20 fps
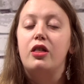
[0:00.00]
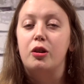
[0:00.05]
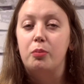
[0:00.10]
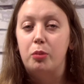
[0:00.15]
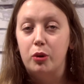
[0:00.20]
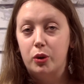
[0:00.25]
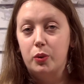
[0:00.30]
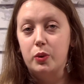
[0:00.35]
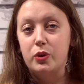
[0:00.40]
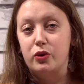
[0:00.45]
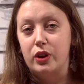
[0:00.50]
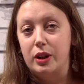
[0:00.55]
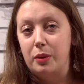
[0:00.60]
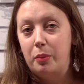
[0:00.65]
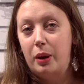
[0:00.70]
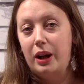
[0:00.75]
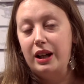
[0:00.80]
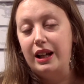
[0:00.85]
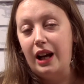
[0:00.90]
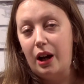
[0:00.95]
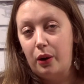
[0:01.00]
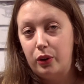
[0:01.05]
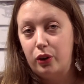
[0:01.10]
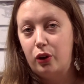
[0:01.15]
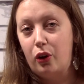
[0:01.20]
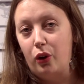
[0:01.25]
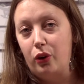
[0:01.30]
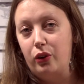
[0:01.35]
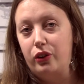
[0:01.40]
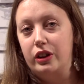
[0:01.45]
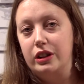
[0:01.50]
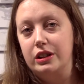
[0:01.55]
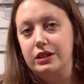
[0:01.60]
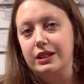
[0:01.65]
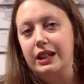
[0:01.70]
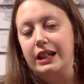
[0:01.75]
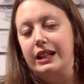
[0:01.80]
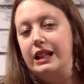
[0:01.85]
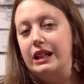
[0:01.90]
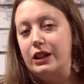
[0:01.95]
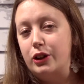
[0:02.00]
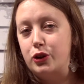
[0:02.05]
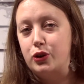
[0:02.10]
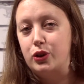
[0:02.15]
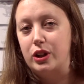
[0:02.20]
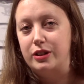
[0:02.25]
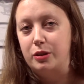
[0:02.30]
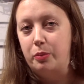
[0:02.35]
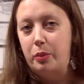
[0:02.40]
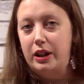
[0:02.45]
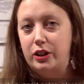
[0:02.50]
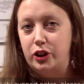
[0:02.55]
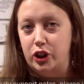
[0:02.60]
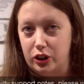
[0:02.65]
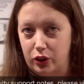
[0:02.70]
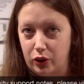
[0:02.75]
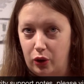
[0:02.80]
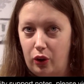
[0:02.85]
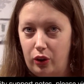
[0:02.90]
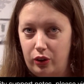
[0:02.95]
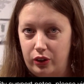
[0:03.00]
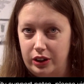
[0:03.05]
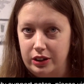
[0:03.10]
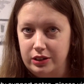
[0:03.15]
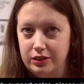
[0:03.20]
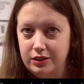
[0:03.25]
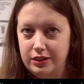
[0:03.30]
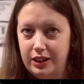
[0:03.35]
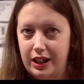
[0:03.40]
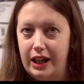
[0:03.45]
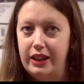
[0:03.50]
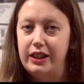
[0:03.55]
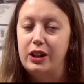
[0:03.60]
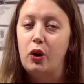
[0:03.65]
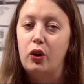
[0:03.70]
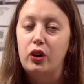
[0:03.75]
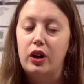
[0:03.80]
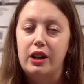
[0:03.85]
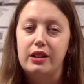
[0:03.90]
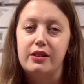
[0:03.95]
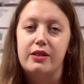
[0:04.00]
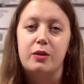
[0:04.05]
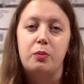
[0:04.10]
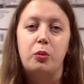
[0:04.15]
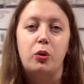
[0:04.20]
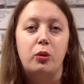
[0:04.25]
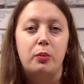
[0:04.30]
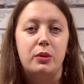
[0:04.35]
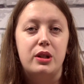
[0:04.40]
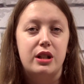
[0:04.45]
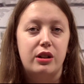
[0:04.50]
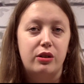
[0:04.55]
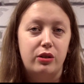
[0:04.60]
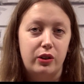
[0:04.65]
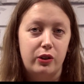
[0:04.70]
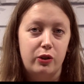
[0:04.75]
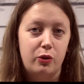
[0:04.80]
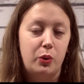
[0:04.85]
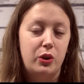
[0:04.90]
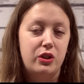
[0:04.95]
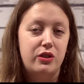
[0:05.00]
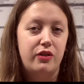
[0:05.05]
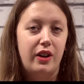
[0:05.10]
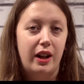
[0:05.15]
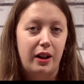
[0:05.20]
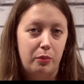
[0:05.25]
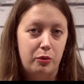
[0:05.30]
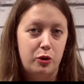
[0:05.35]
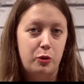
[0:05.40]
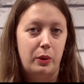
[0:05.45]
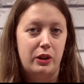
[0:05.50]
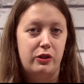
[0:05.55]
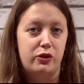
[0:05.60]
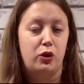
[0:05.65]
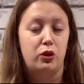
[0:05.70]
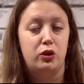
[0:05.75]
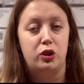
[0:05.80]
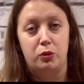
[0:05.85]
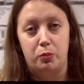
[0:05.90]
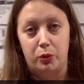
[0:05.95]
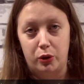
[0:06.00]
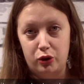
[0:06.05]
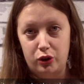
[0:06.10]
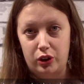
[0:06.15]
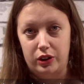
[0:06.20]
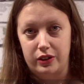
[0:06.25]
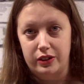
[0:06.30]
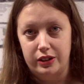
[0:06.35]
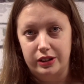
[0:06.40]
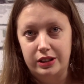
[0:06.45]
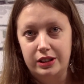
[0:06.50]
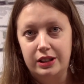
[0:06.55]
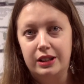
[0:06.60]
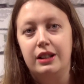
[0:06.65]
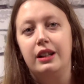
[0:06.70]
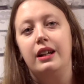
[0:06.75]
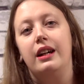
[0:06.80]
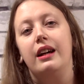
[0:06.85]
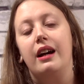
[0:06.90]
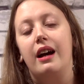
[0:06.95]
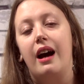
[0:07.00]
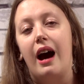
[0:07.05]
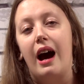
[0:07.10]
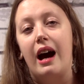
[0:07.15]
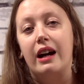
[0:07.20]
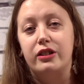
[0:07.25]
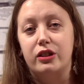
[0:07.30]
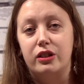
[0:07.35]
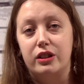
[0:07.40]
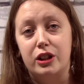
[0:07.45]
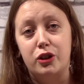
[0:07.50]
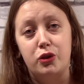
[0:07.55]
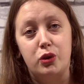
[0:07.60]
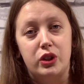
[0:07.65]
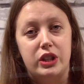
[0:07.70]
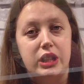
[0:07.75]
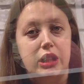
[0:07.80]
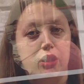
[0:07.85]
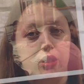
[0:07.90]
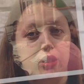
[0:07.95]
The book was written by Gowan Calder and illustrated by Jill Calder, and the online support materials were developed by Scottish Book Trust. Adult literacy